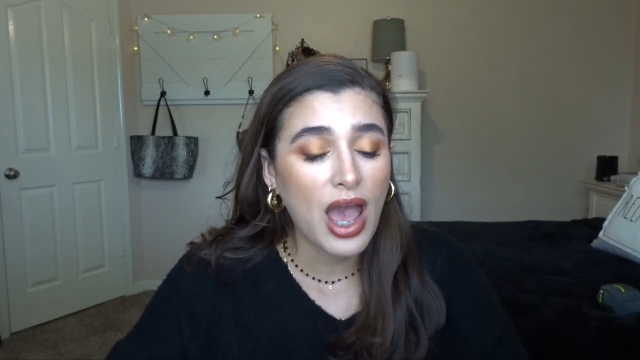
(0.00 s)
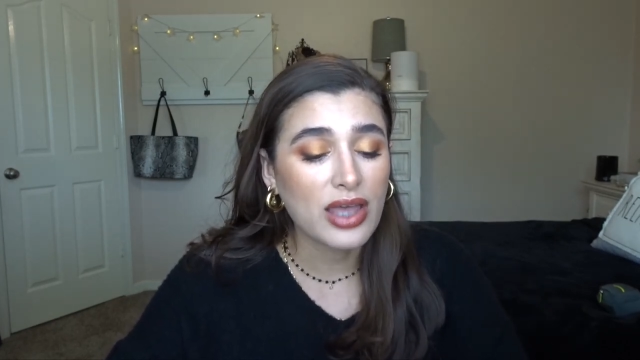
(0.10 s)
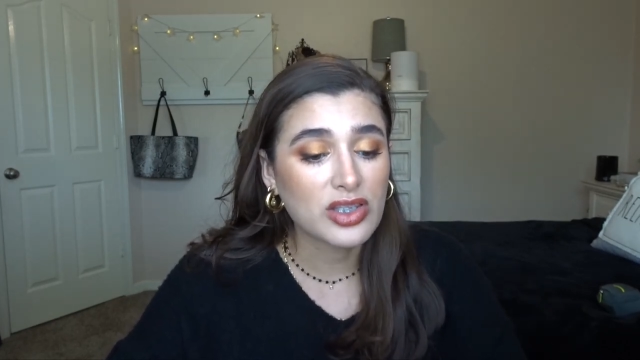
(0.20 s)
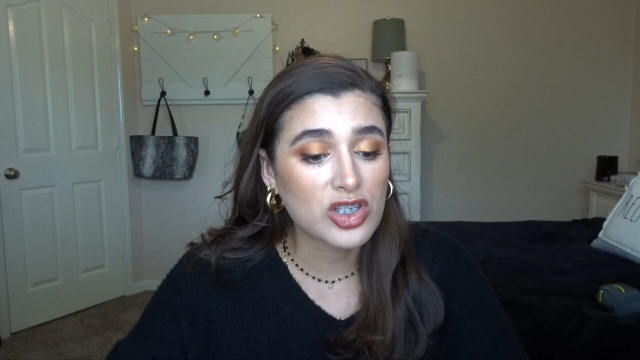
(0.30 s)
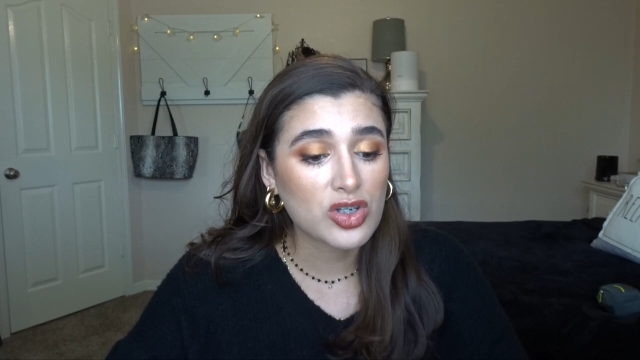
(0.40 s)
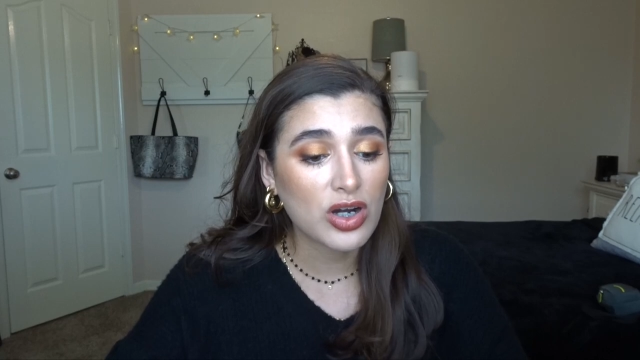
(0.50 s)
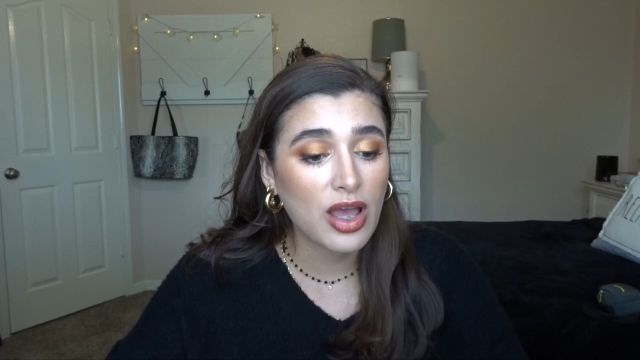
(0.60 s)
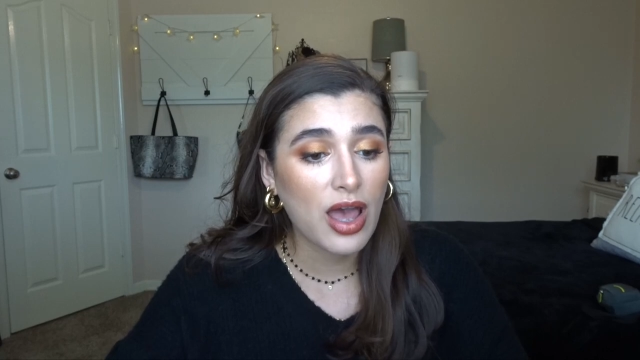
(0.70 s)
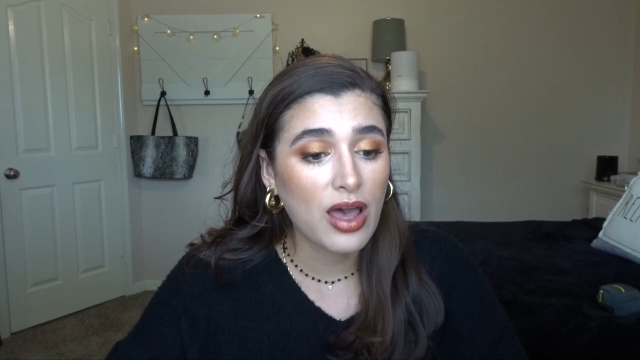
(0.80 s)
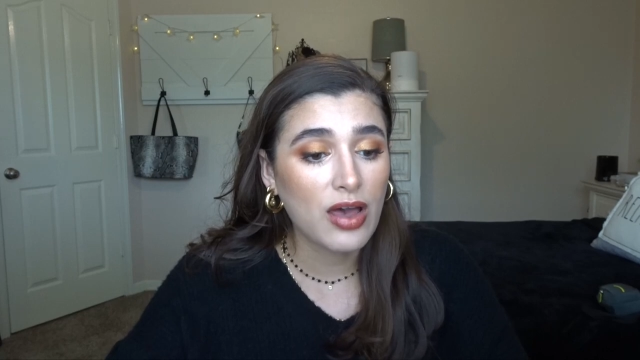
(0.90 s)
at the start
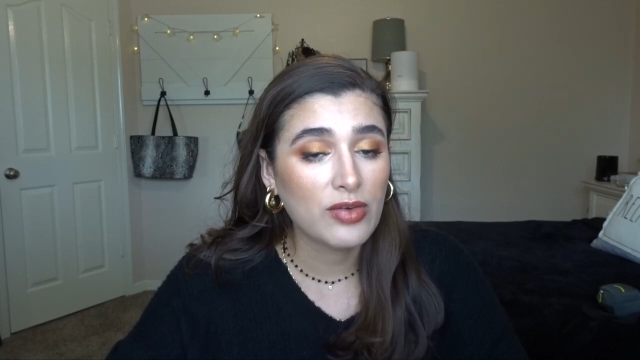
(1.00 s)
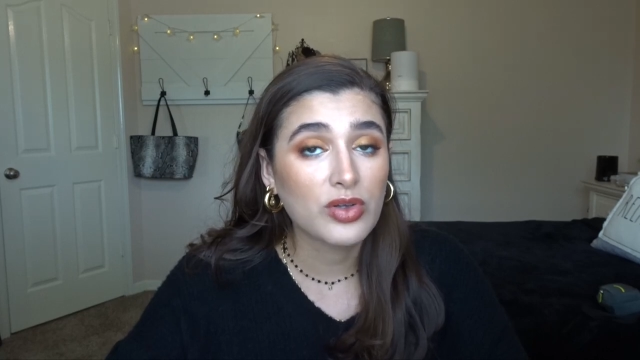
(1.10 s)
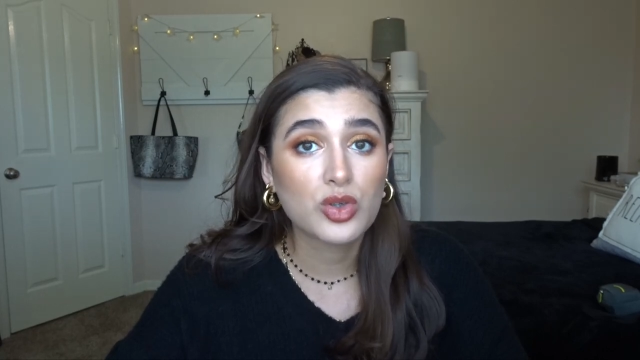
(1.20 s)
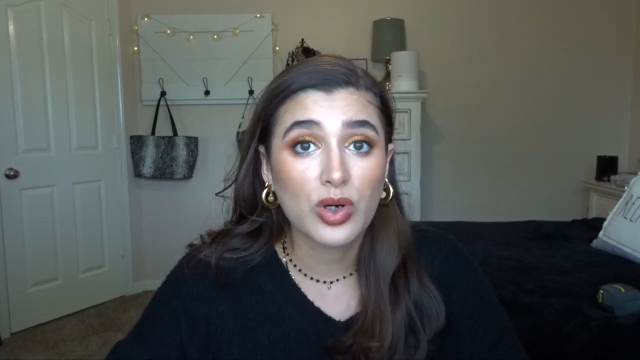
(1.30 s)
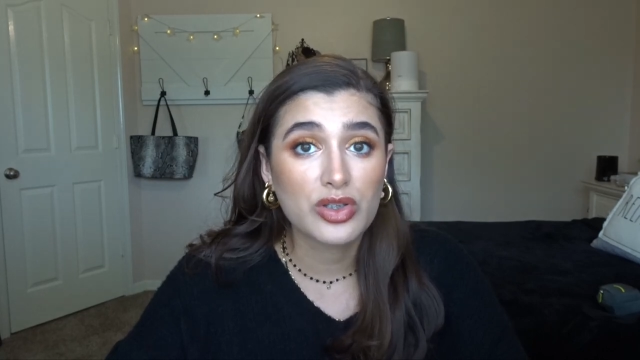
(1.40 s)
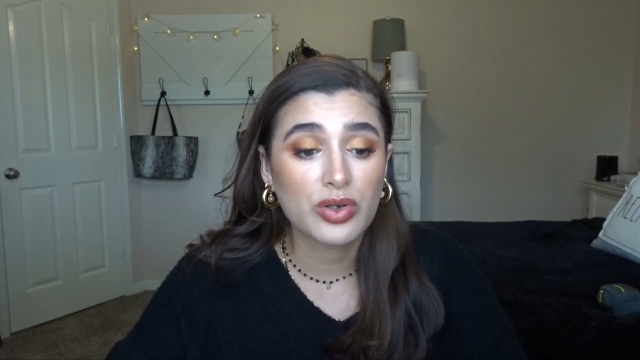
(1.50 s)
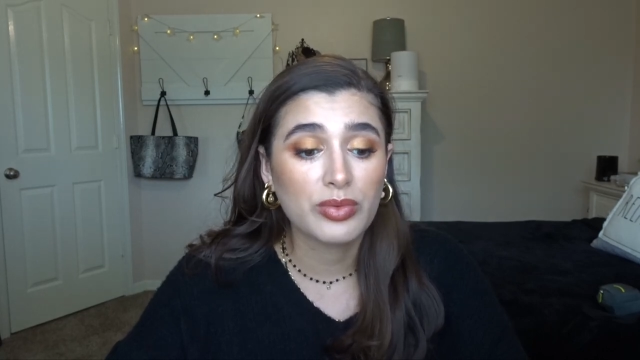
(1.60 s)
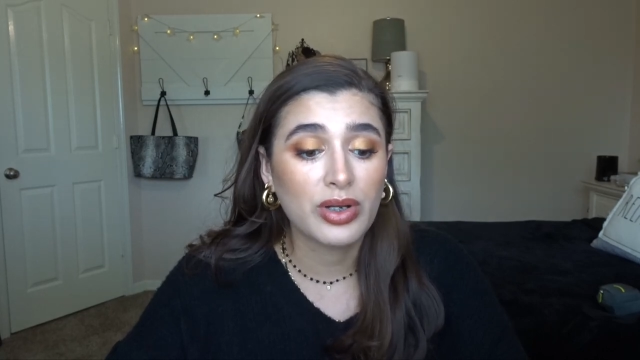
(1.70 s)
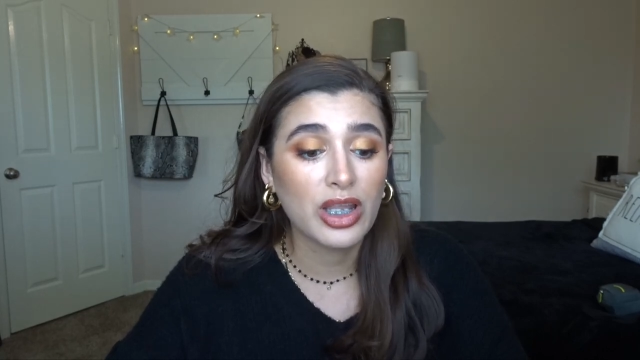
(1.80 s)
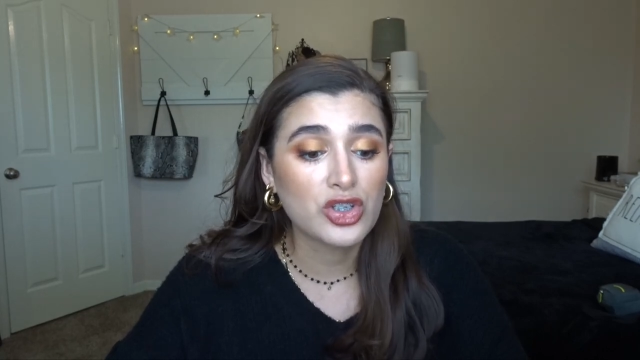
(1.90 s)
of
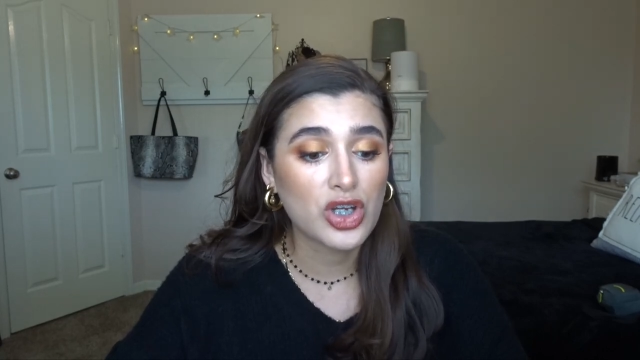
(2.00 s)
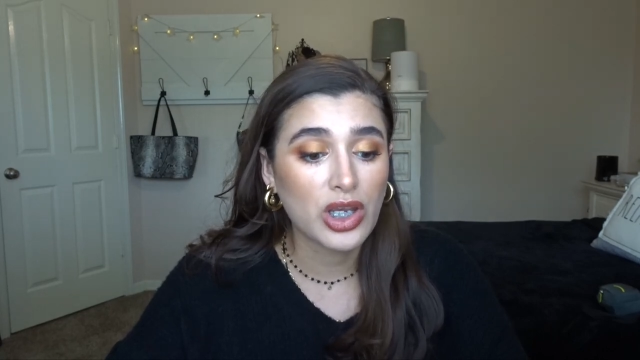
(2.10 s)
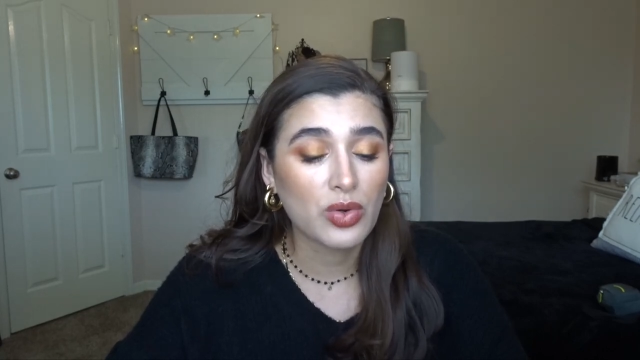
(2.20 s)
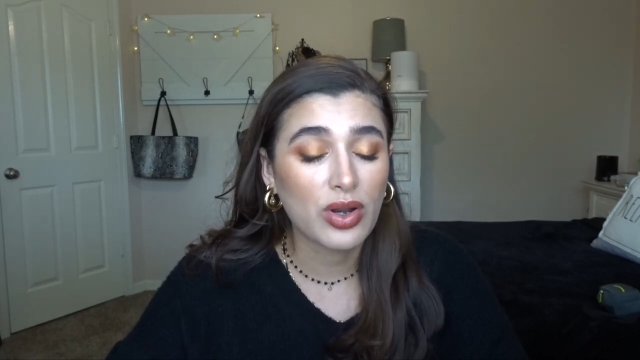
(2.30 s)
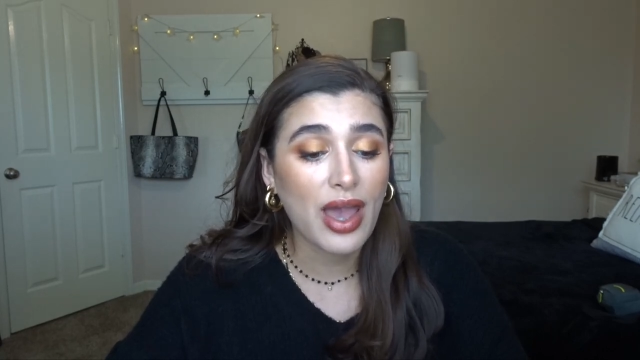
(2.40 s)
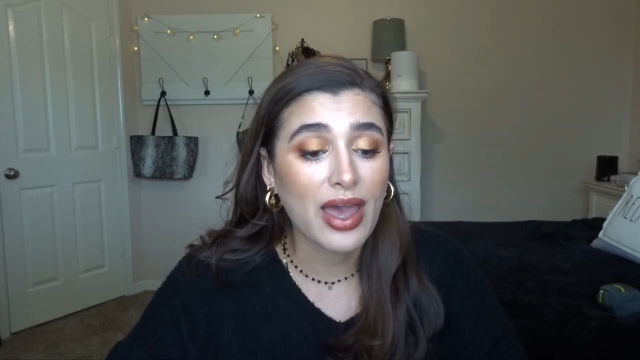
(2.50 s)
2021 in January,